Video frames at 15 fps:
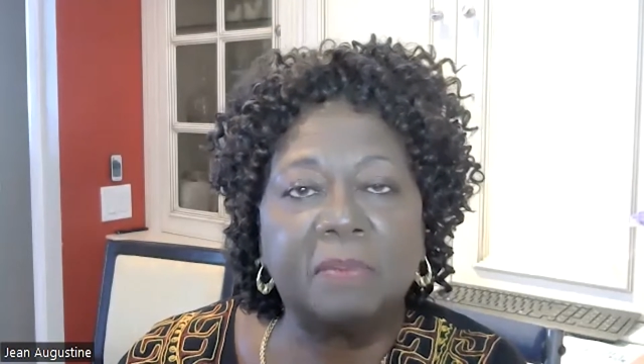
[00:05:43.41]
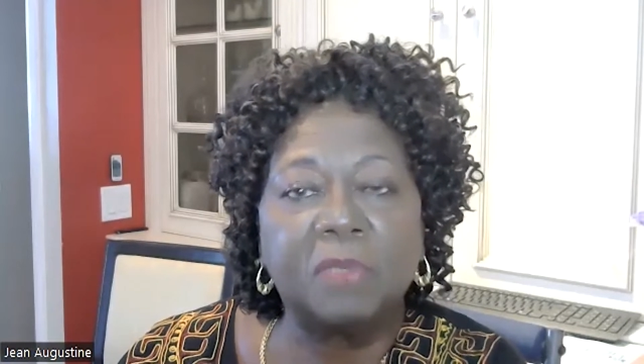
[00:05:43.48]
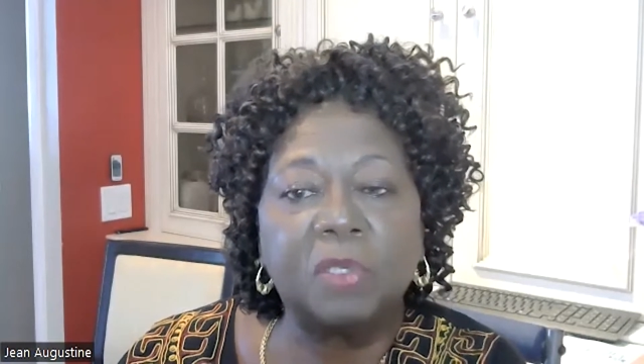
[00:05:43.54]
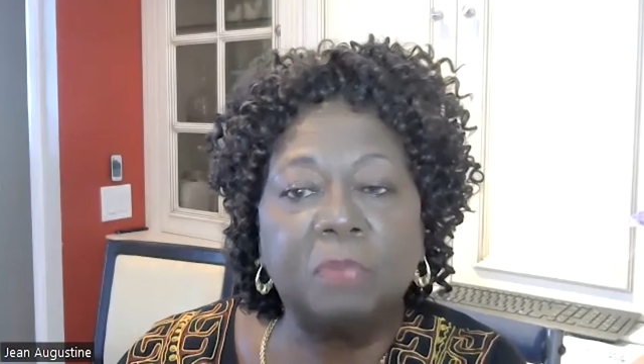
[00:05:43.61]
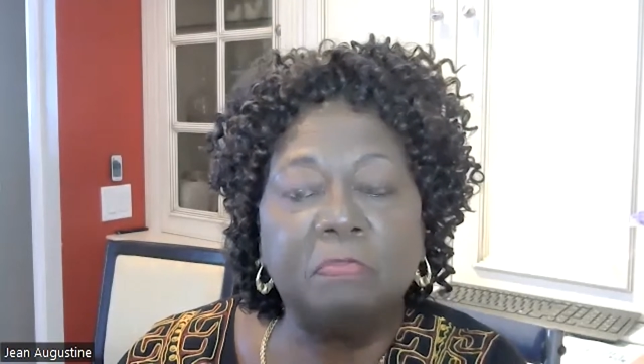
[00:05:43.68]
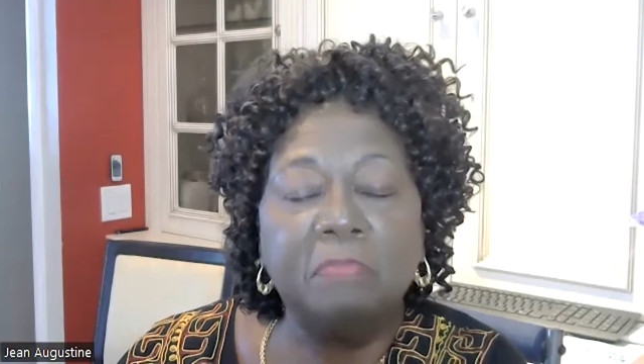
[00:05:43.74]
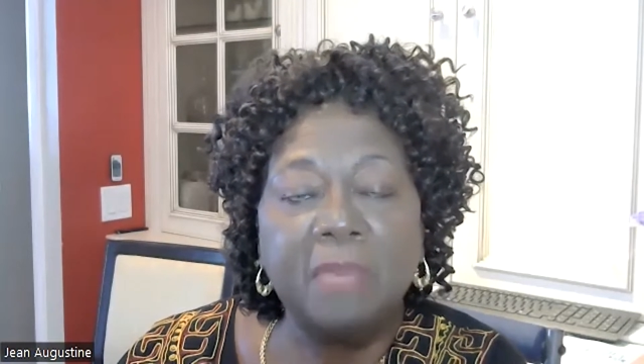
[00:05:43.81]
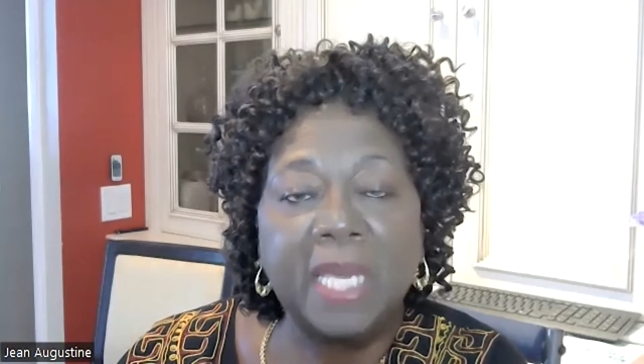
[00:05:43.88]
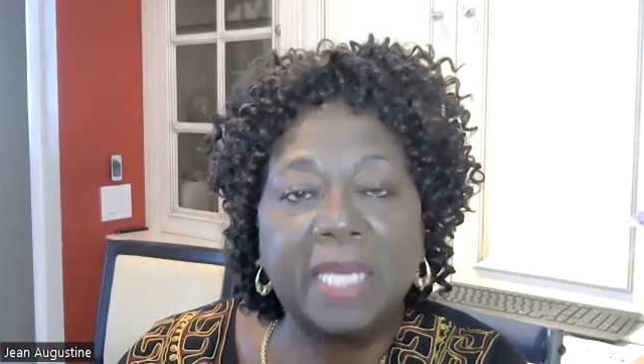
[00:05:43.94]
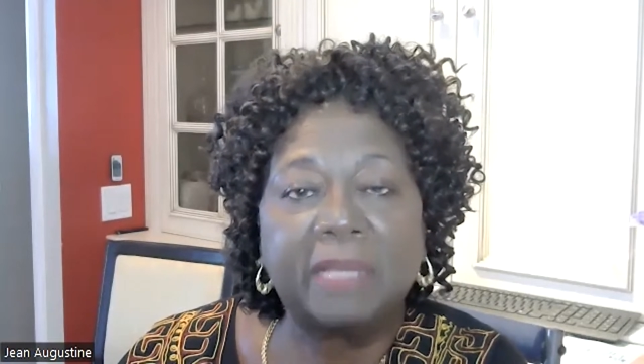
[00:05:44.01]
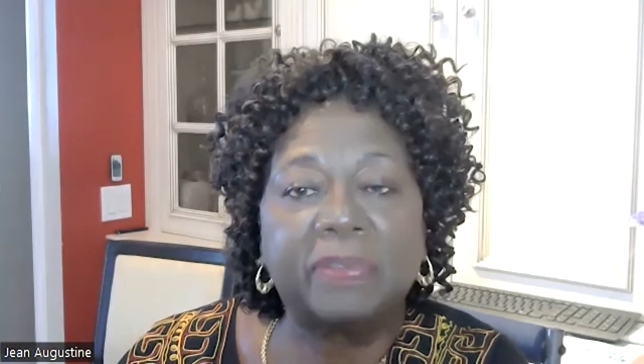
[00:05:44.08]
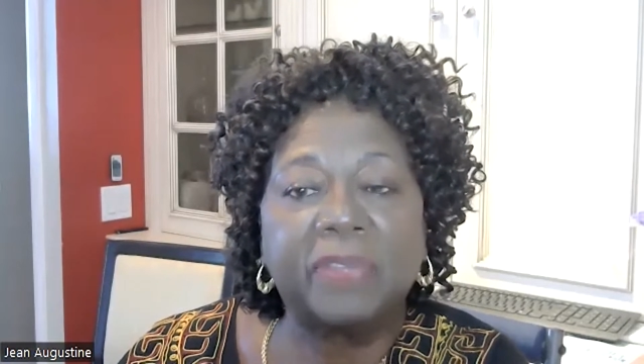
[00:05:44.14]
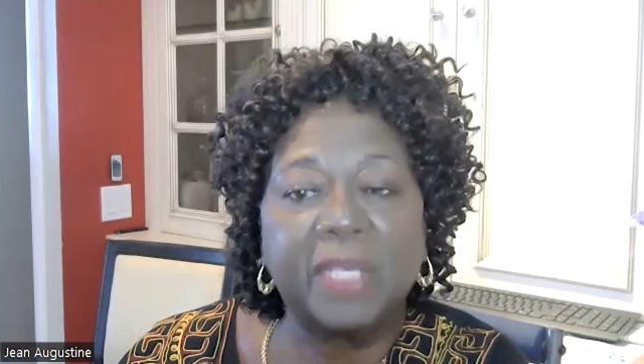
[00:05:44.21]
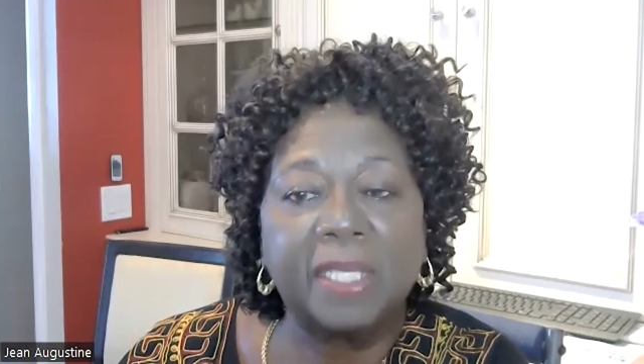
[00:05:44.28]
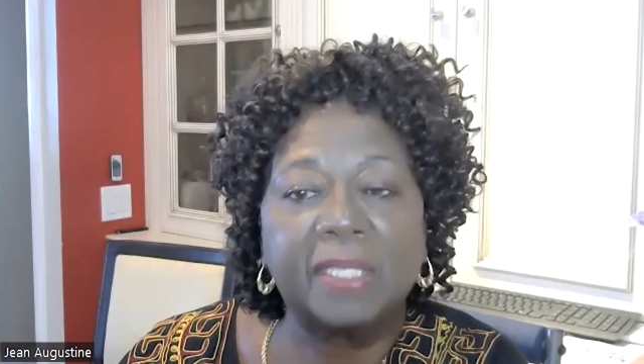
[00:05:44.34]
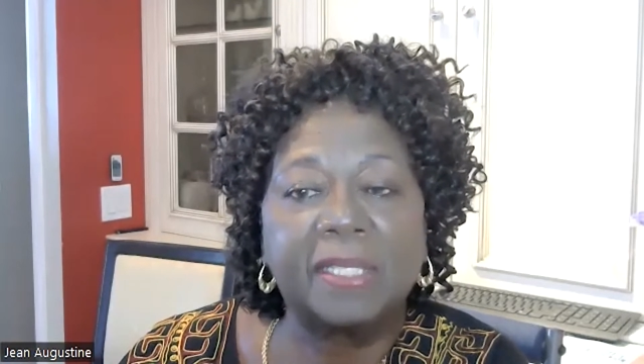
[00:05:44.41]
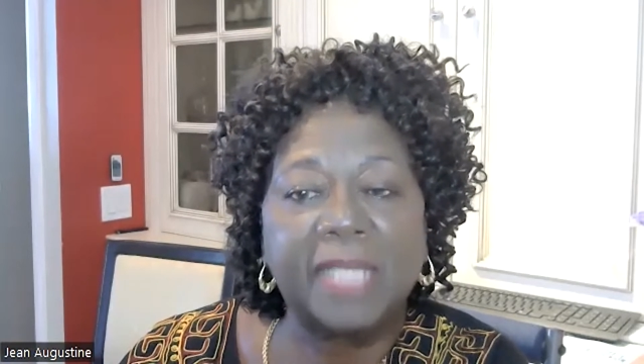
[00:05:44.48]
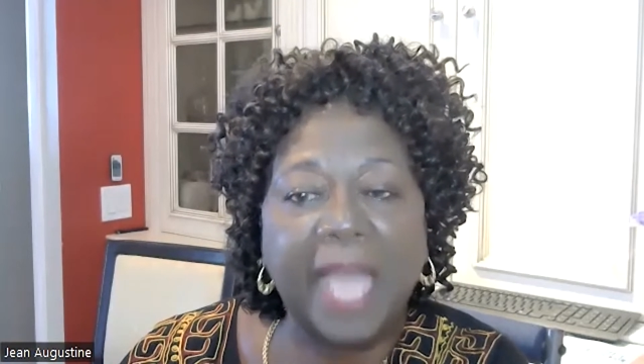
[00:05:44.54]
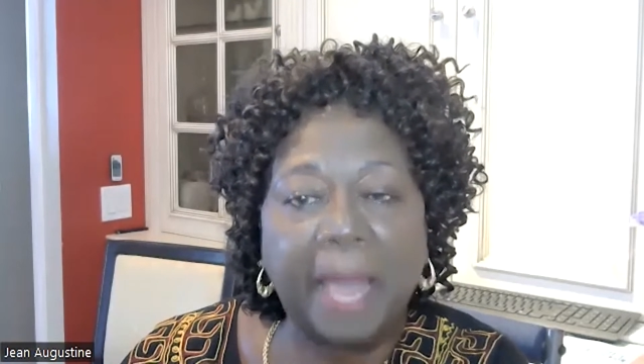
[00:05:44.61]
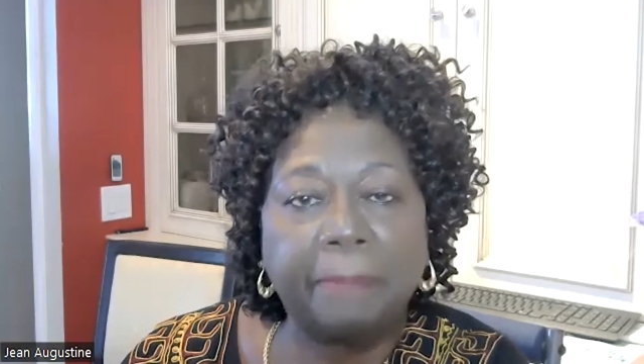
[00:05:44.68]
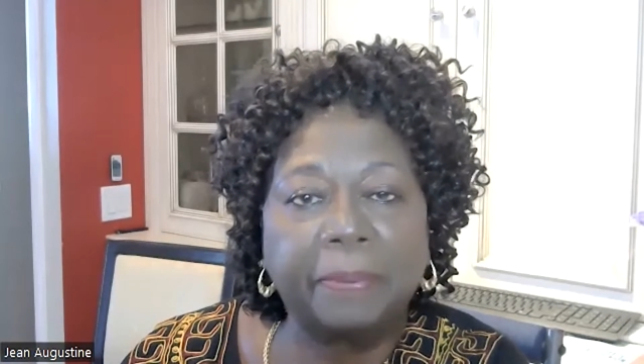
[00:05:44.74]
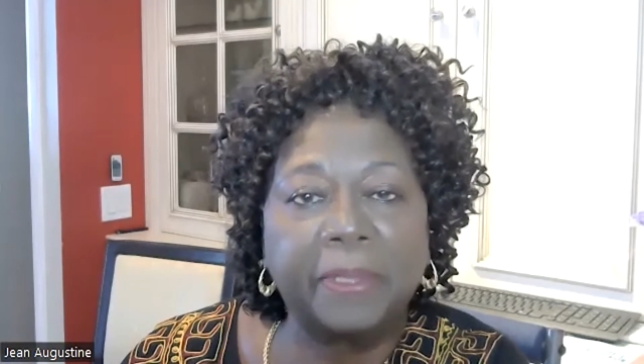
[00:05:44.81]
to make things
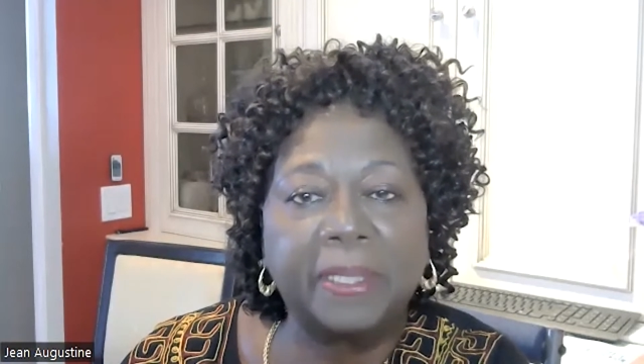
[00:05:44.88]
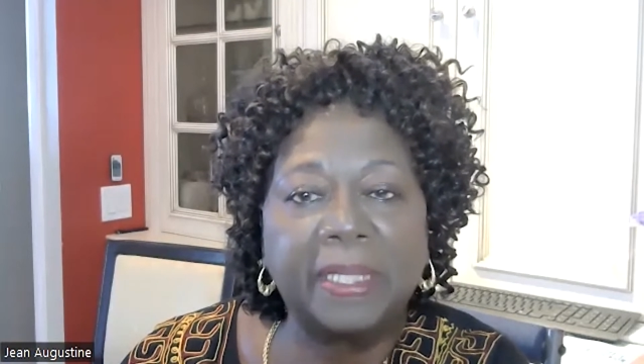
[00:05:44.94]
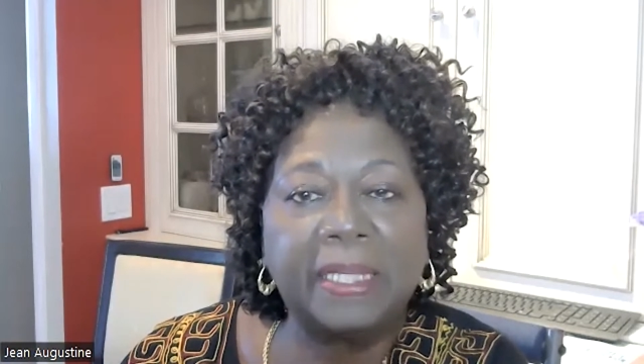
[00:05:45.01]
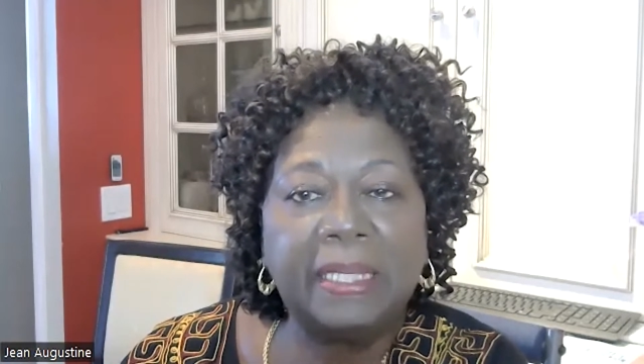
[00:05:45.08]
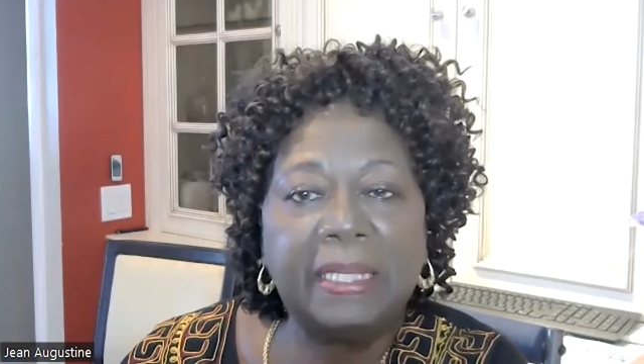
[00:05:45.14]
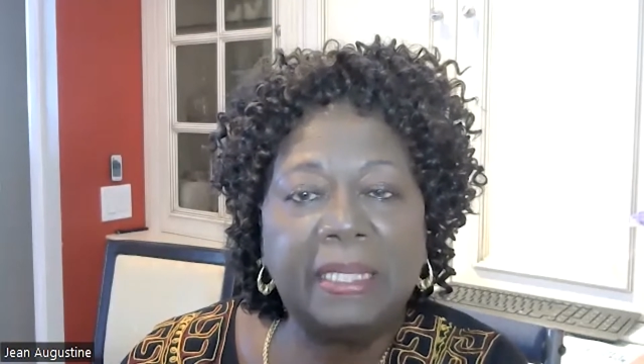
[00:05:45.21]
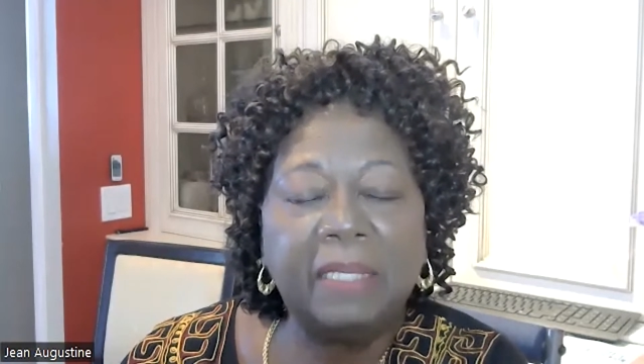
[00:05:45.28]
happen